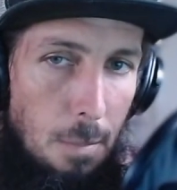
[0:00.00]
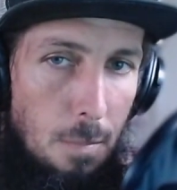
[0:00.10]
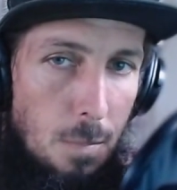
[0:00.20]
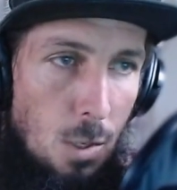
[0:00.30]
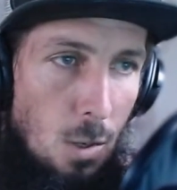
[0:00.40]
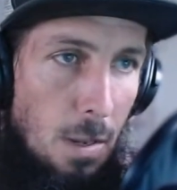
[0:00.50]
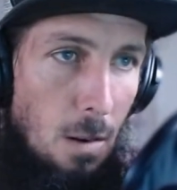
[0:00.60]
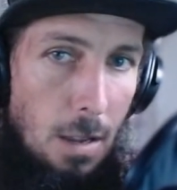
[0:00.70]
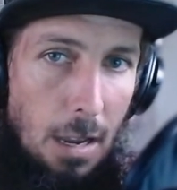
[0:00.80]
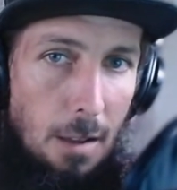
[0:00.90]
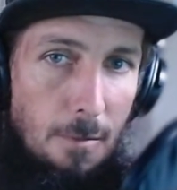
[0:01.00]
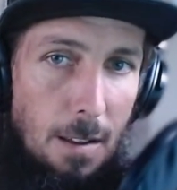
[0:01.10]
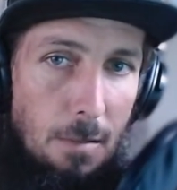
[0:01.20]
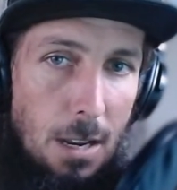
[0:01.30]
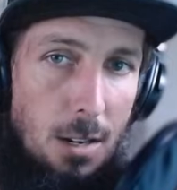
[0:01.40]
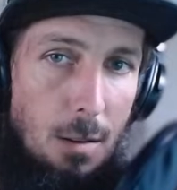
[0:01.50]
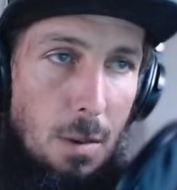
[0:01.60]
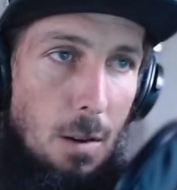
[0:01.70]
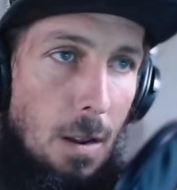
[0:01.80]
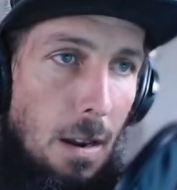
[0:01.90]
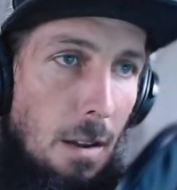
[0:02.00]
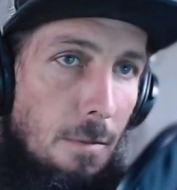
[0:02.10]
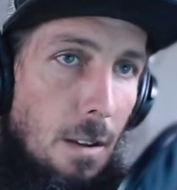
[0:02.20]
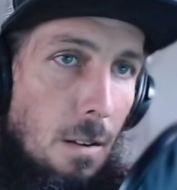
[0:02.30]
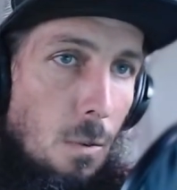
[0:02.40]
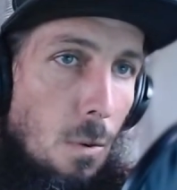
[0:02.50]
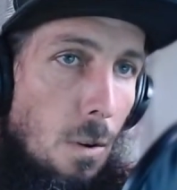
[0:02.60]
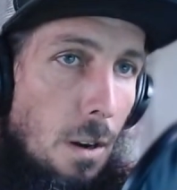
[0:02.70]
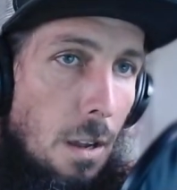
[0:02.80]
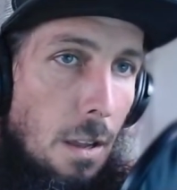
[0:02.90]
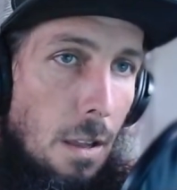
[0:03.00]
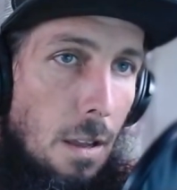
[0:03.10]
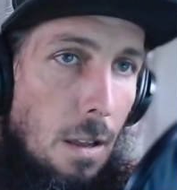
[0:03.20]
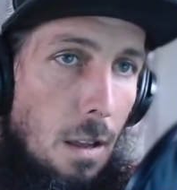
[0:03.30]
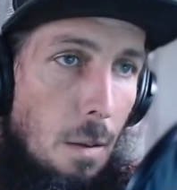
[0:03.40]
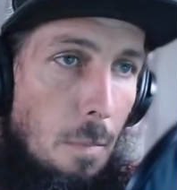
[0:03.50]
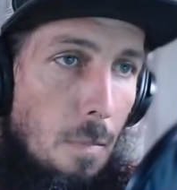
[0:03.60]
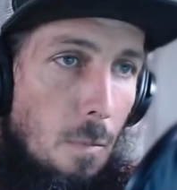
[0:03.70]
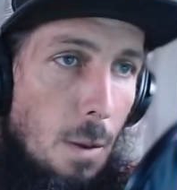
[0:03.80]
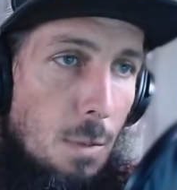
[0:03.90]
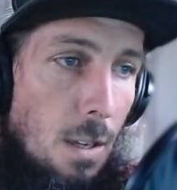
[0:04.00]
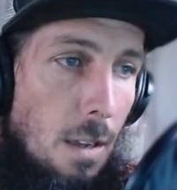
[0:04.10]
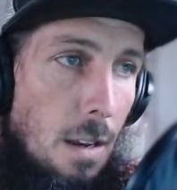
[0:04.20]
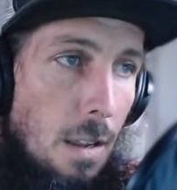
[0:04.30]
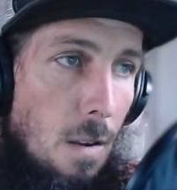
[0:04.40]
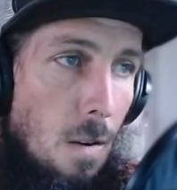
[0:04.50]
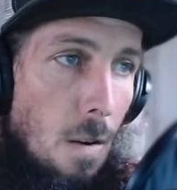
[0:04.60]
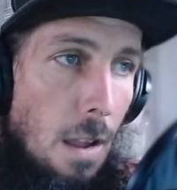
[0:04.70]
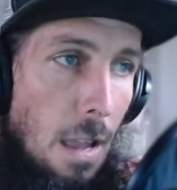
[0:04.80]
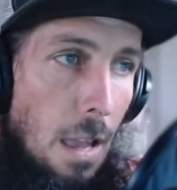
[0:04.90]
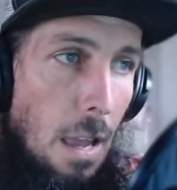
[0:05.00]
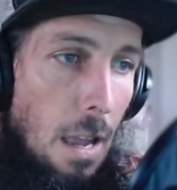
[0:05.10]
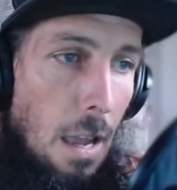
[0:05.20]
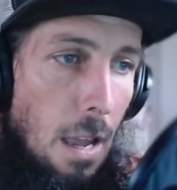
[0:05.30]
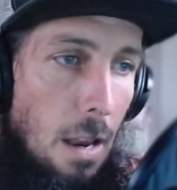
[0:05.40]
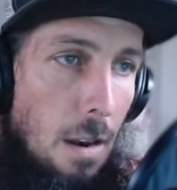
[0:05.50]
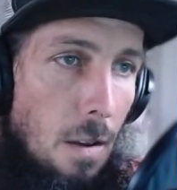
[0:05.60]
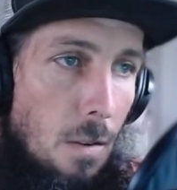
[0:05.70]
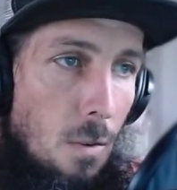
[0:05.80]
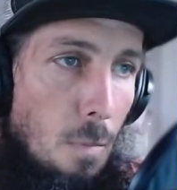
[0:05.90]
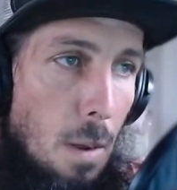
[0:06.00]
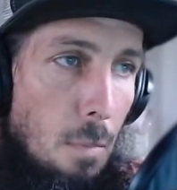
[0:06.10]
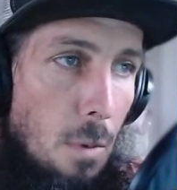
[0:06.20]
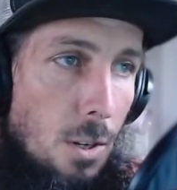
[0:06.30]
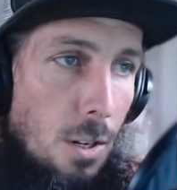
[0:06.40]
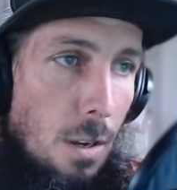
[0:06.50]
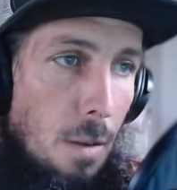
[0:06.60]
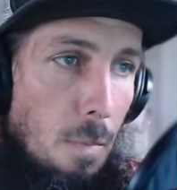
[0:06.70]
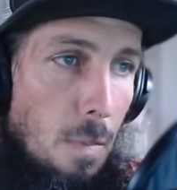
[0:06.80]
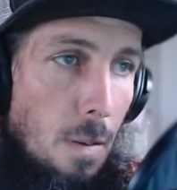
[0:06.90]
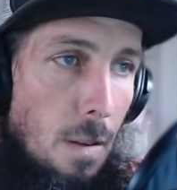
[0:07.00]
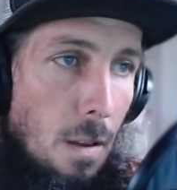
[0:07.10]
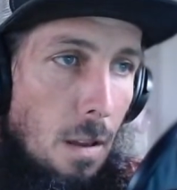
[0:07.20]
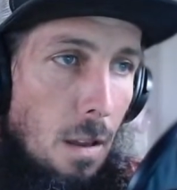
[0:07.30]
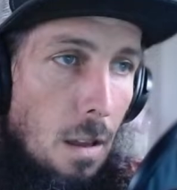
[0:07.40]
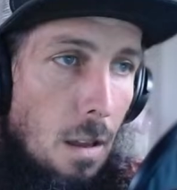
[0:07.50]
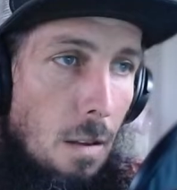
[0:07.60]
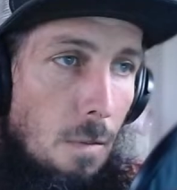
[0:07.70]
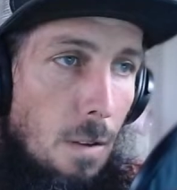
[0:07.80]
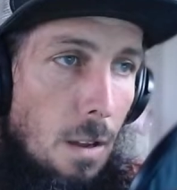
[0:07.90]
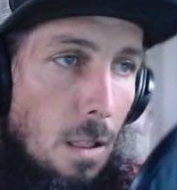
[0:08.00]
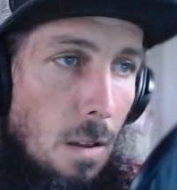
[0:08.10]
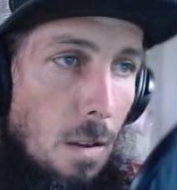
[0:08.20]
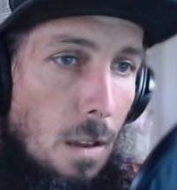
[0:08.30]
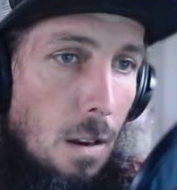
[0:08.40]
So Pure KNF Foundation, pureknf.org, website here, and under membership, if I log in